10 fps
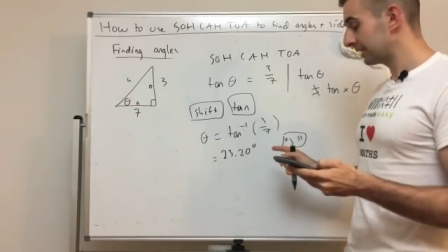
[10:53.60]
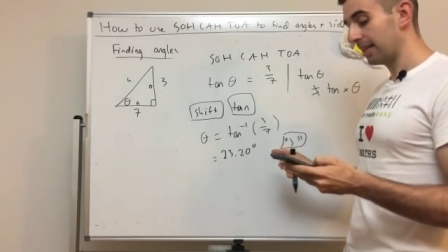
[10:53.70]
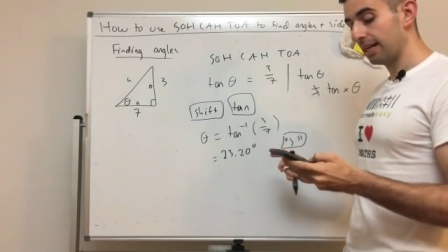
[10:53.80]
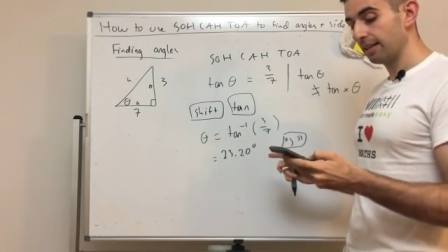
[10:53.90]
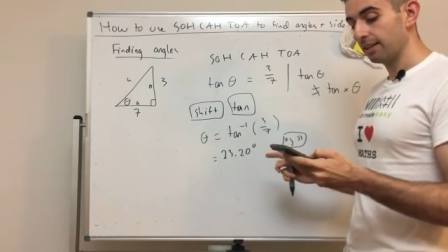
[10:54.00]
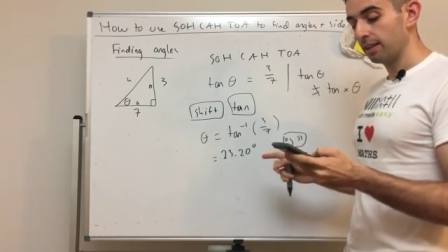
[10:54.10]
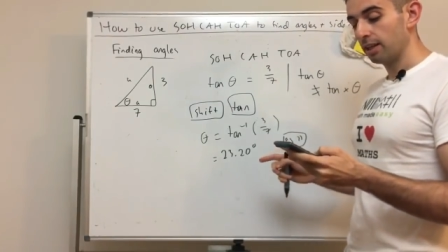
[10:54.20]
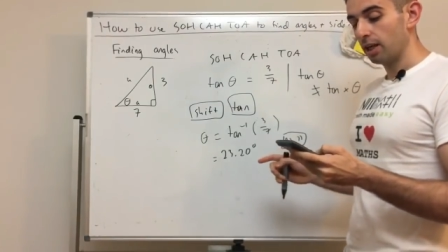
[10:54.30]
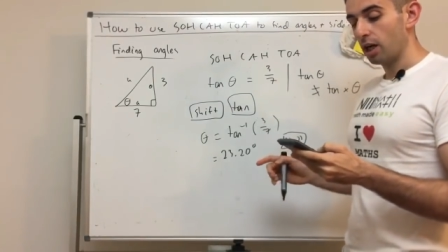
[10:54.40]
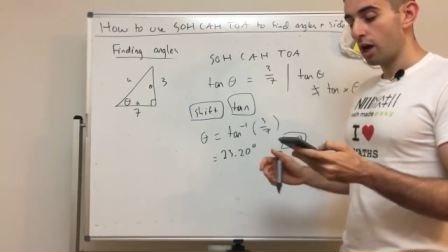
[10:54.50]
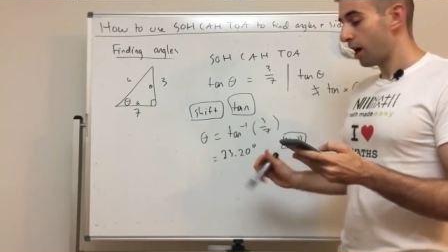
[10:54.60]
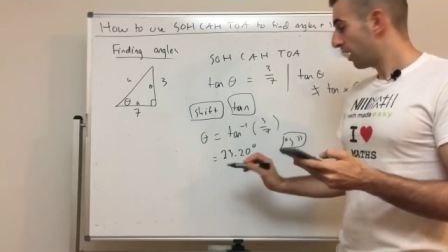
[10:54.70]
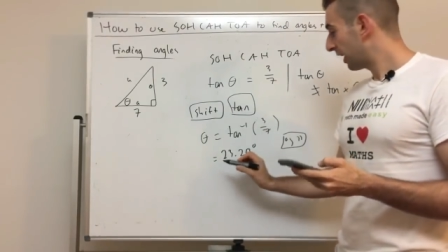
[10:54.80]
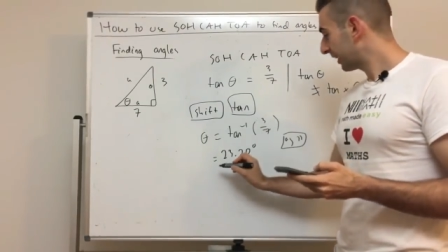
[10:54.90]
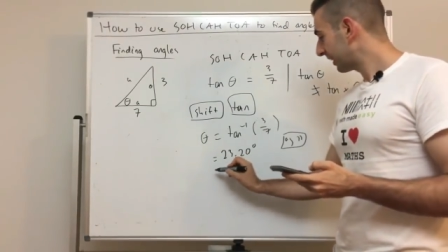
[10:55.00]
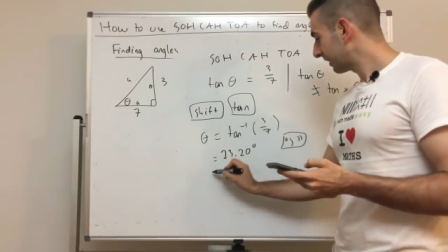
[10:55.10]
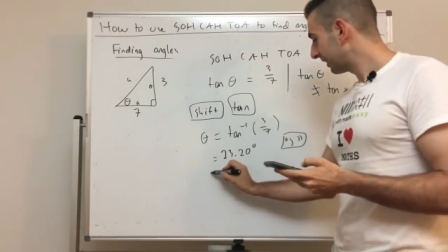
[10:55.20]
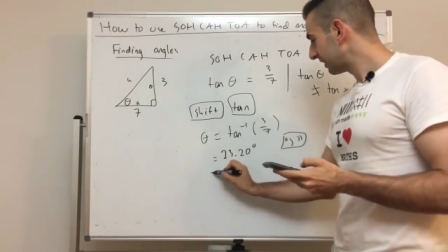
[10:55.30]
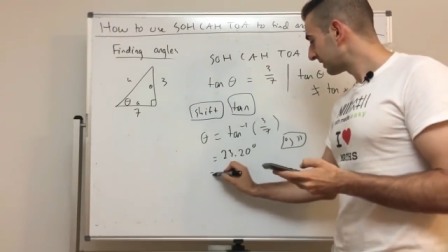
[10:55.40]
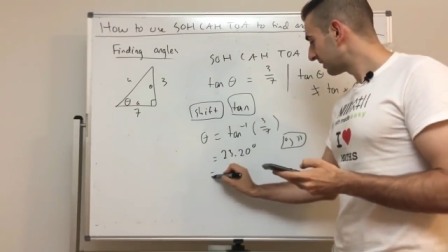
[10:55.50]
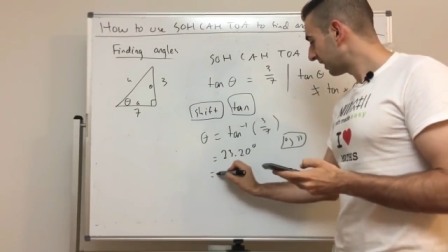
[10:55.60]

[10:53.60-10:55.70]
that, I get this.